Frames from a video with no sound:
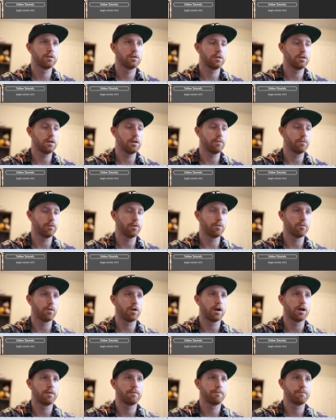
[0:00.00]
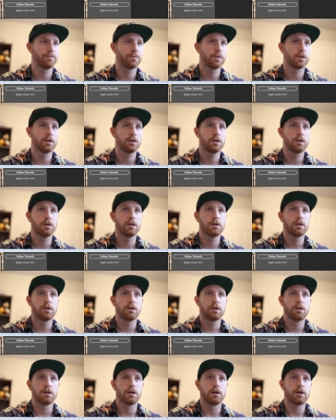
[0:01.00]
if we want.
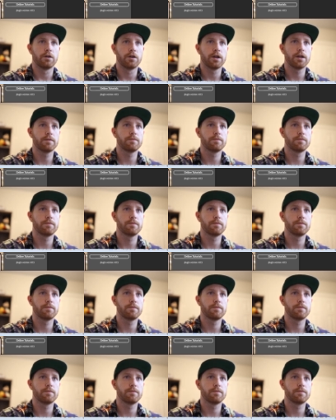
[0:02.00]
All right.